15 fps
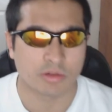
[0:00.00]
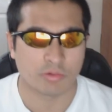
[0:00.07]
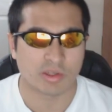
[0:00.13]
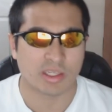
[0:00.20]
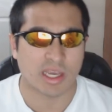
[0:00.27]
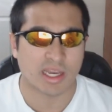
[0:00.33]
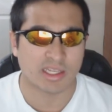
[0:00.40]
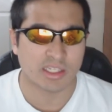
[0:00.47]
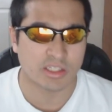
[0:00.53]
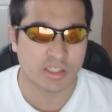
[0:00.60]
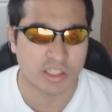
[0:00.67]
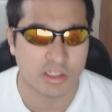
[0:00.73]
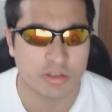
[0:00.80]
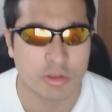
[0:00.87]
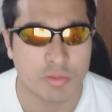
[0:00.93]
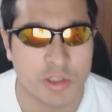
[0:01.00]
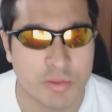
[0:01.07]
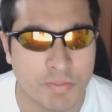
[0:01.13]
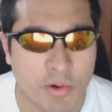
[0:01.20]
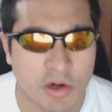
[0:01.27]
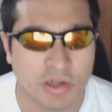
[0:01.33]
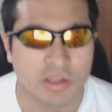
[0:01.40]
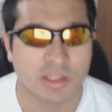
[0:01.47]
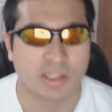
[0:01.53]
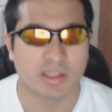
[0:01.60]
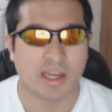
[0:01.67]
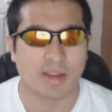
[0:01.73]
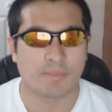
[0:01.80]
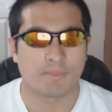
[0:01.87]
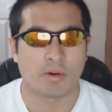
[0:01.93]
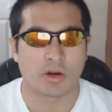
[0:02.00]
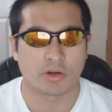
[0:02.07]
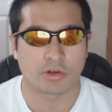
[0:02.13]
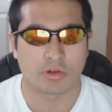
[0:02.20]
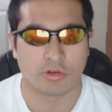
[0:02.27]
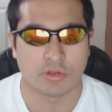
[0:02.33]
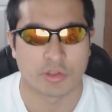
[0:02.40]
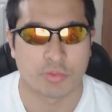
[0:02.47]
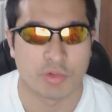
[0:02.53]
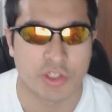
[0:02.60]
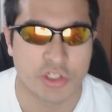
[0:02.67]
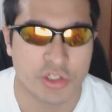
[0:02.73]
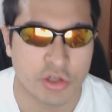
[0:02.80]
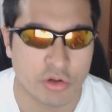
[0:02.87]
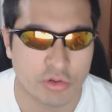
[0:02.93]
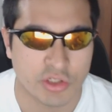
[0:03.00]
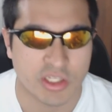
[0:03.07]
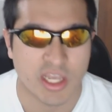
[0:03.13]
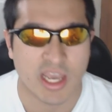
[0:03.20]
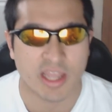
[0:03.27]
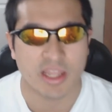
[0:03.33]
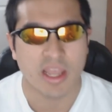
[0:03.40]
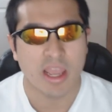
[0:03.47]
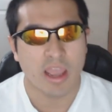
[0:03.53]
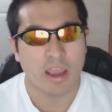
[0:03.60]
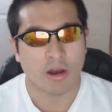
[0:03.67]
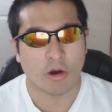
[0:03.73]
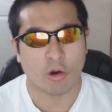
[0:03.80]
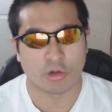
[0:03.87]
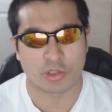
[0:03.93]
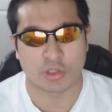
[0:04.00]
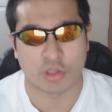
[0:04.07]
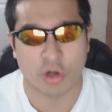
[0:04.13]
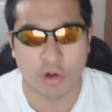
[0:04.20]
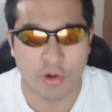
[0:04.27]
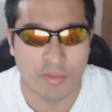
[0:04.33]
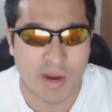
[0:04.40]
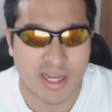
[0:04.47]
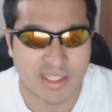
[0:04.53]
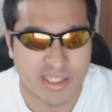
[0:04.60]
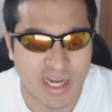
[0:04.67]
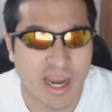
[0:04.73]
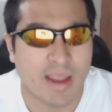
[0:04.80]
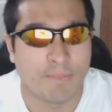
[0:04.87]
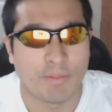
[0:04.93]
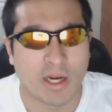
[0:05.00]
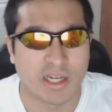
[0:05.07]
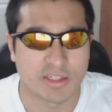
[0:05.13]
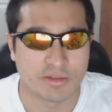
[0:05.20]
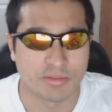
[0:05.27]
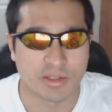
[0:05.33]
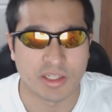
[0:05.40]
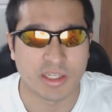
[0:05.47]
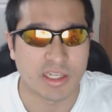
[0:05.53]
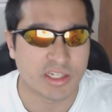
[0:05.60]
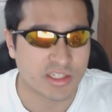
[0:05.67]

We I get to see some sparkling light particles, which shows that Oshutoru might die possibly.